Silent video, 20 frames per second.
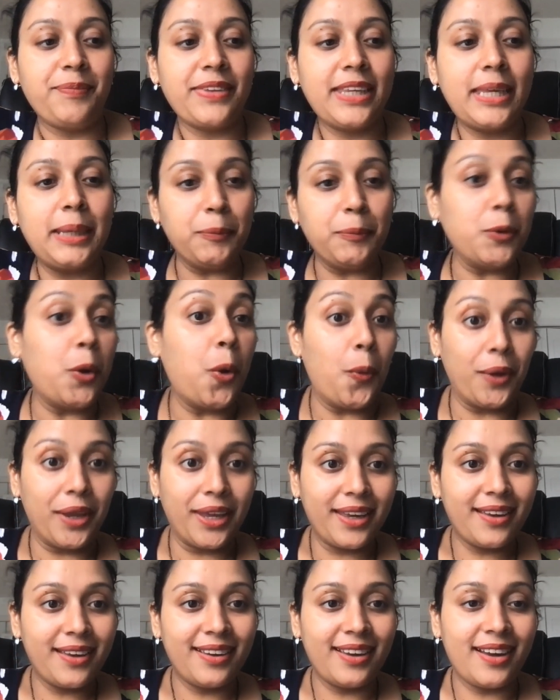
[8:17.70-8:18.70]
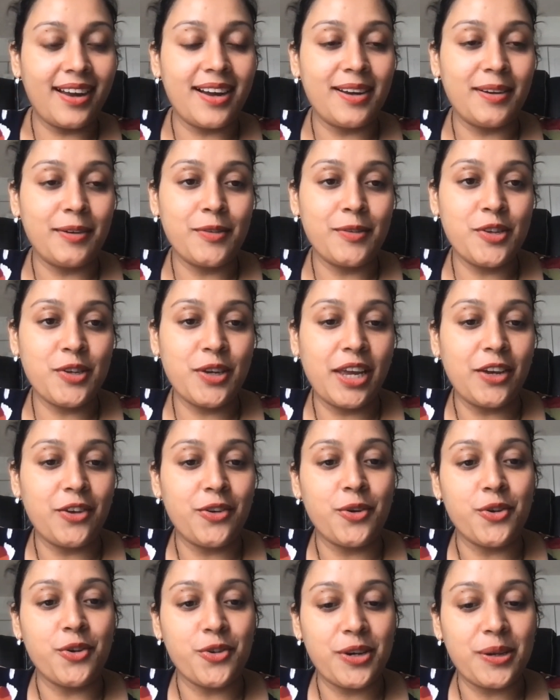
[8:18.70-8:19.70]
keep going, to get
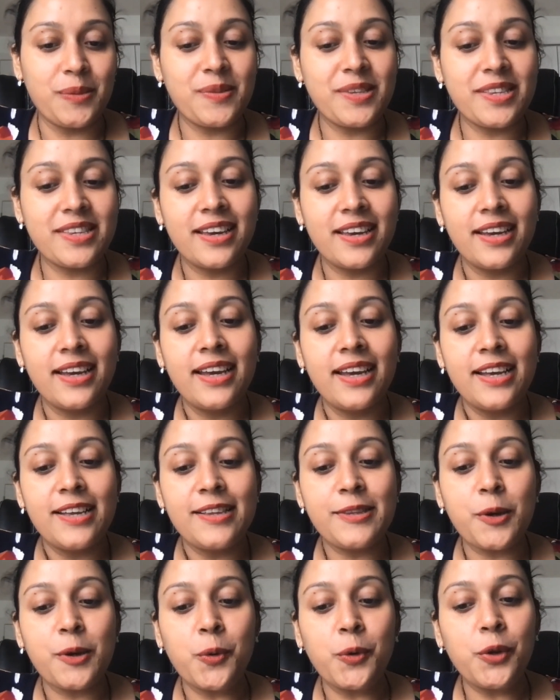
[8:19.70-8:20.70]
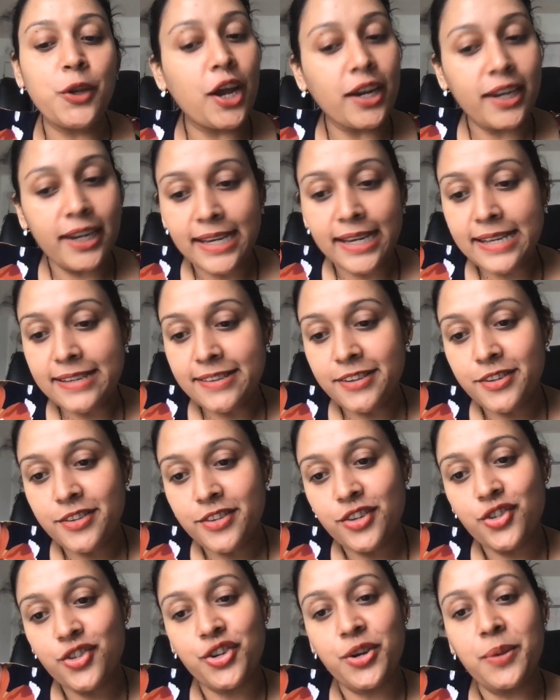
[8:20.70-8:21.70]
your dreams. So not an easy
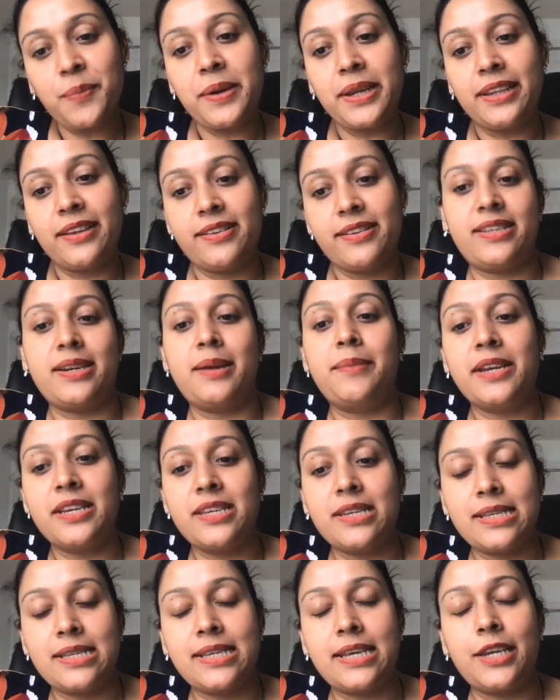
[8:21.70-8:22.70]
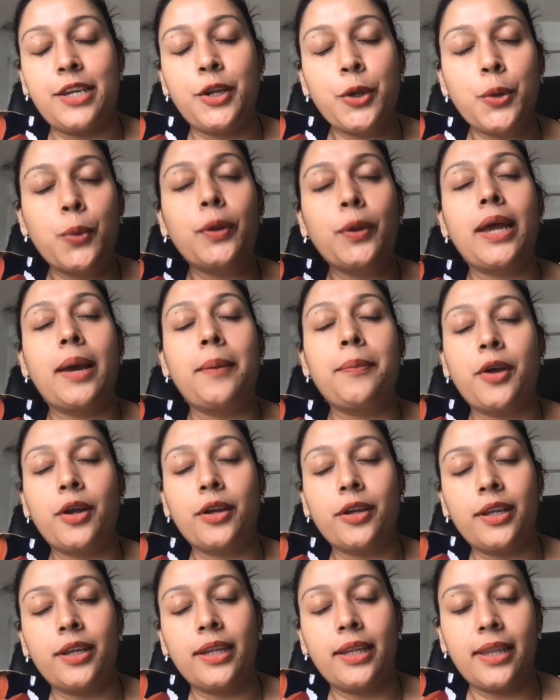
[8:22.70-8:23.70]
decision, but this time I just said, you know what, I'm
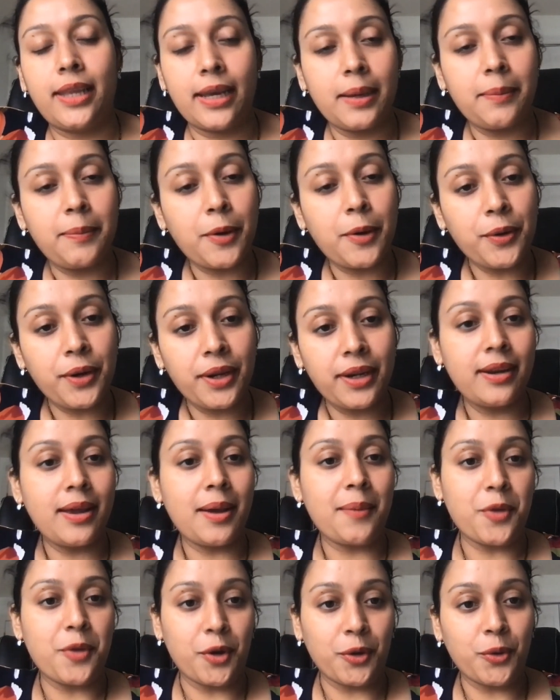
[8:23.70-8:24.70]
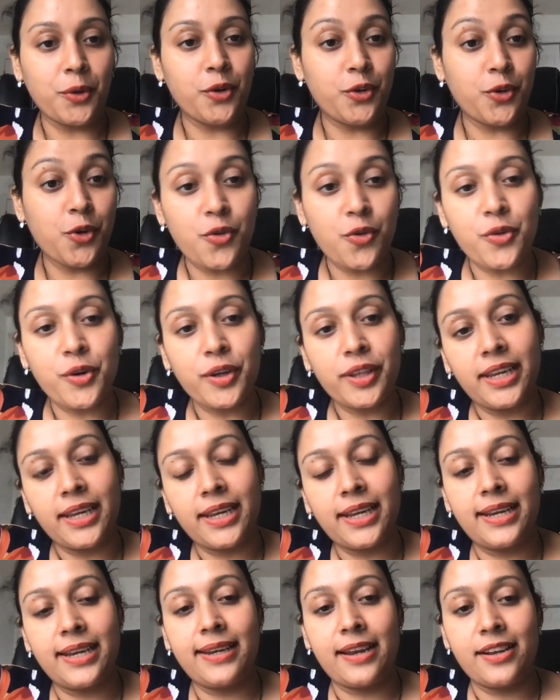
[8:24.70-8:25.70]
not going to think about it, I'm not going to
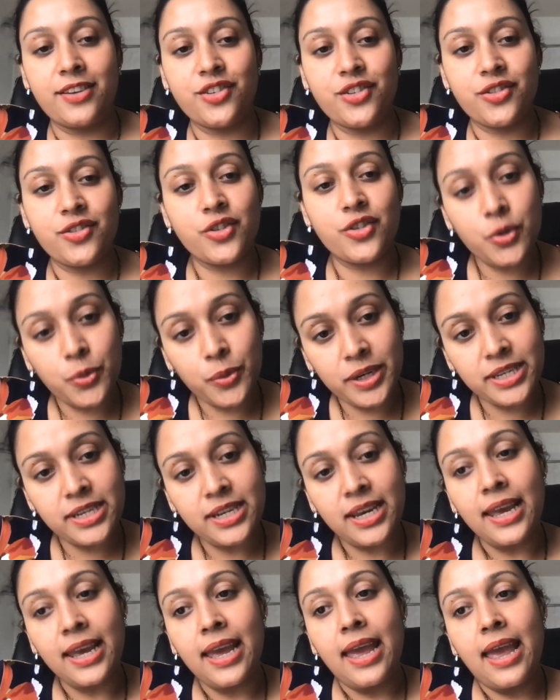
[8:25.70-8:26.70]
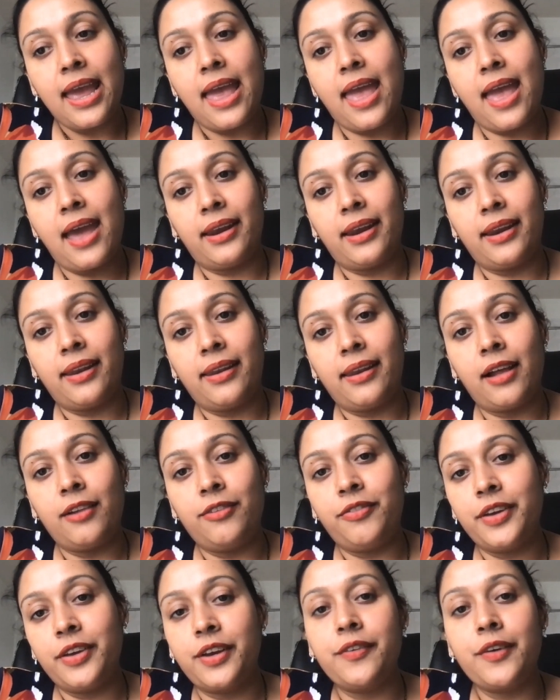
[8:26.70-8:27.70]
overthink it, and just do it, and I'll
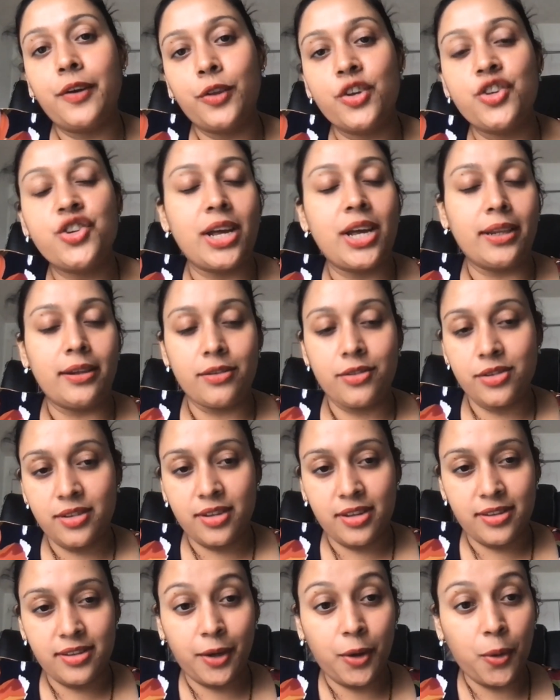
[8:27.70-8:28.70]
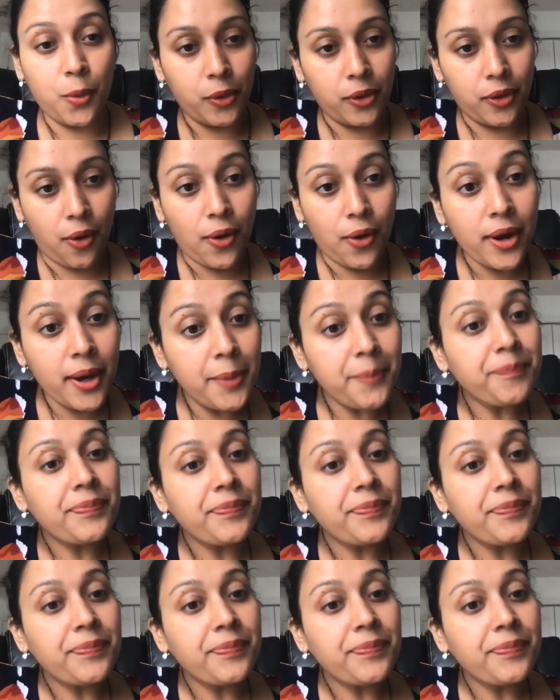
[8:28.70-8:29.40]
figure out the challenges as I go along.